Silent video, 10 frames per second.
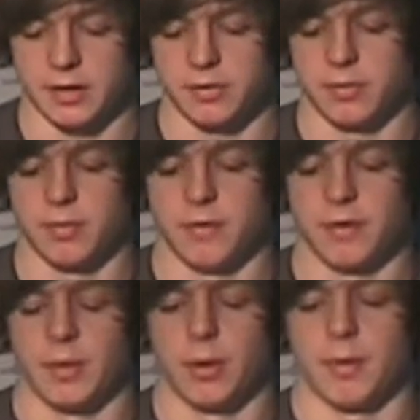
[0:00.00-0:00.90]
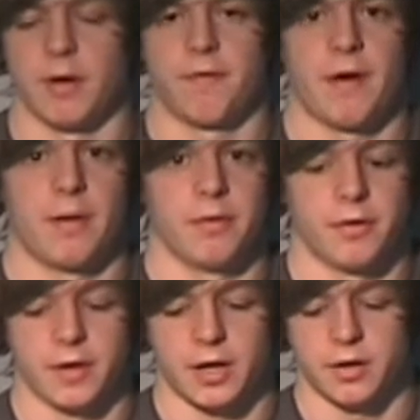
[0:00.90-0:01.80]
pads if they work. But I found
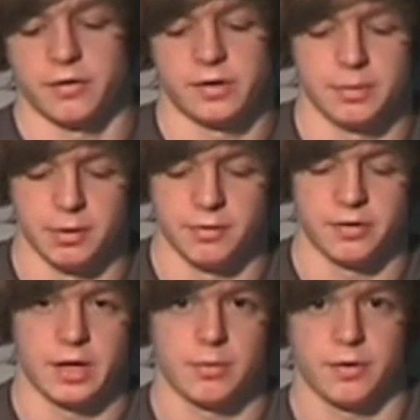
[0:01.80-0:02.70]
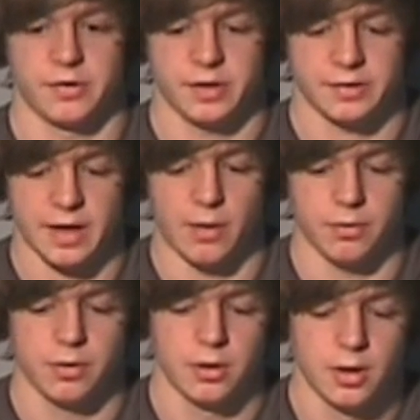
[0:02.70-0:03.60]
that they could slip over the table. They stick down,
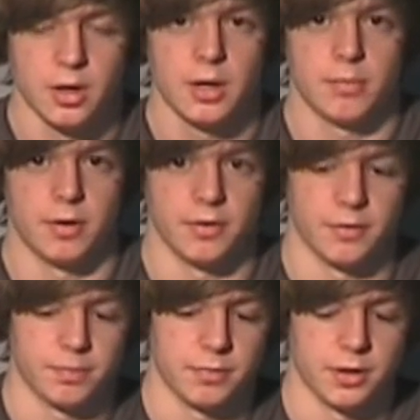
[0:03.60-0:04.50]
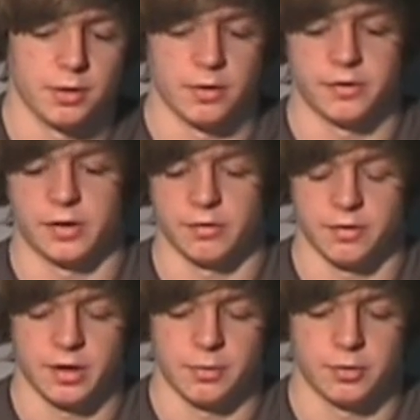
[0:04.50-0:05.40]
but the unit sticks
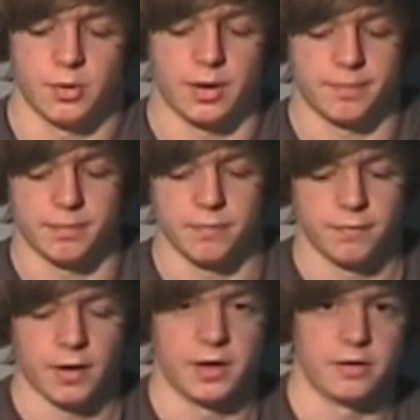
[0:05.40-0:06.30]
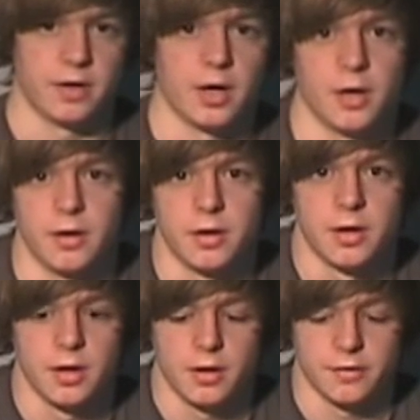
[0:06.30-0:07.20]
over the table, so I find
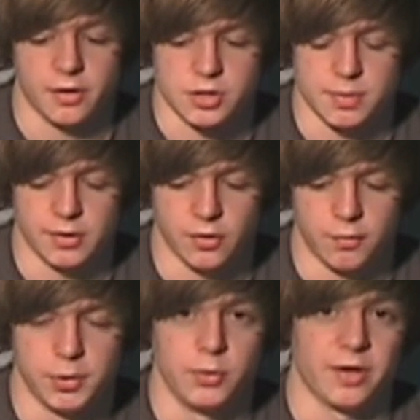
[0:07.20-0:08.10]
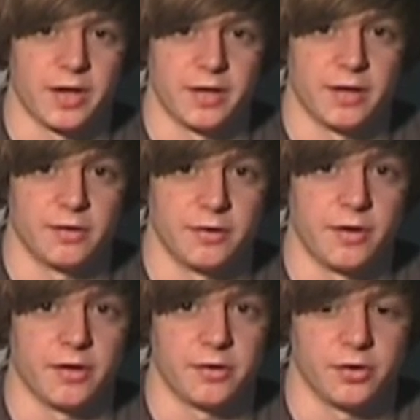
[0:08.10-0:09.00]
suction pads off. Blue tacking it down to
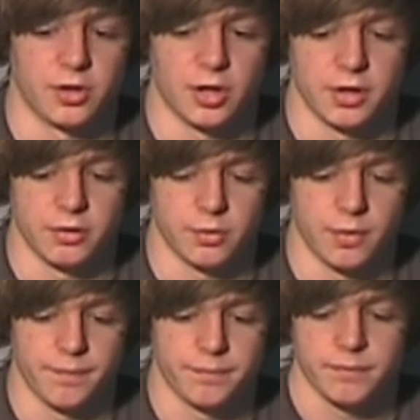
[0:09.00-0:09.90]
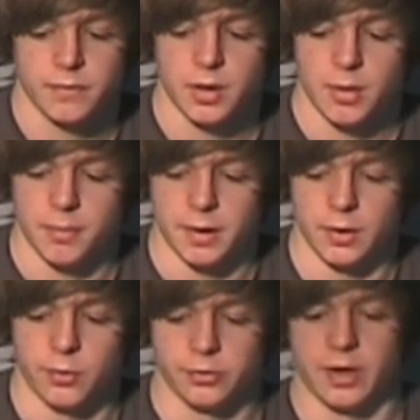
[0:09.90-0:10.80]
the desk is a good idea as well. But
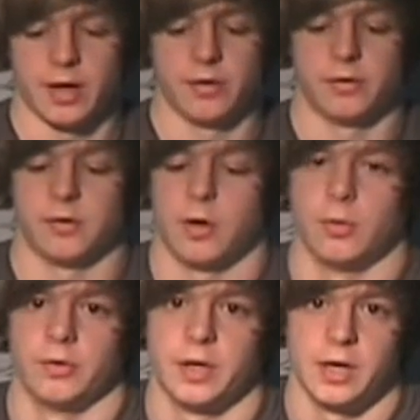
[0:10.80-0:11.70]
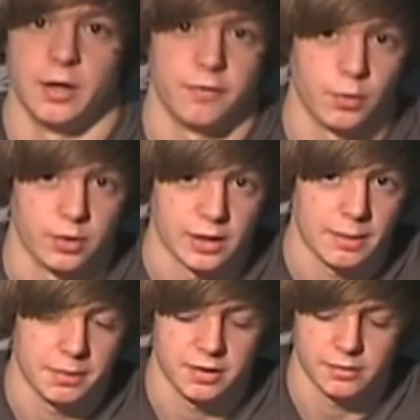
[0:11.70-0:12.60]
it also has holes here, if you want to
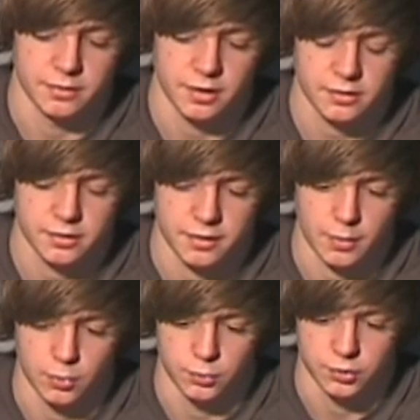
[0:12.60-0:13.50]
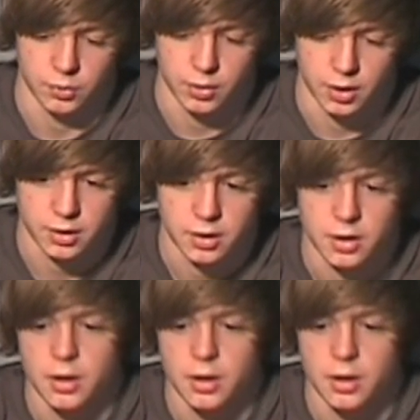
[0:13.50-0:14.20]
clamp it down to the desk, that will also work.